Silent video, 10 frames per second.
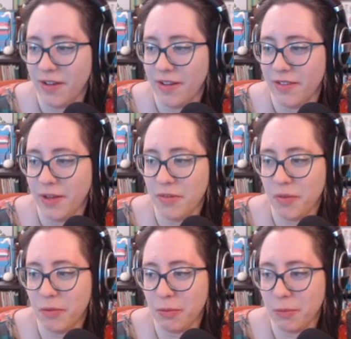That was
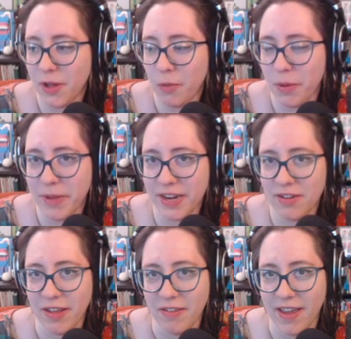the one where we all went back
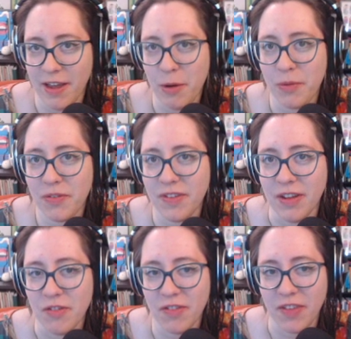to his house
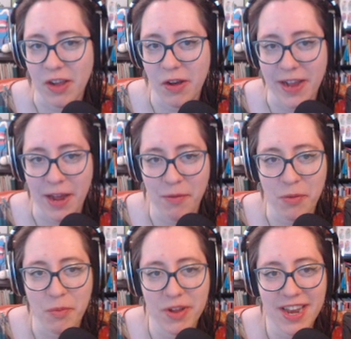and just like hung out
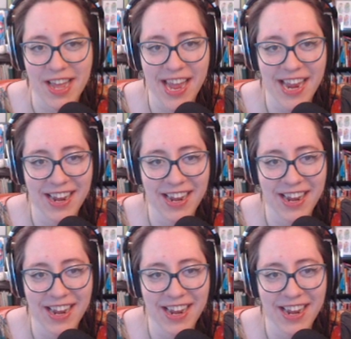the one night.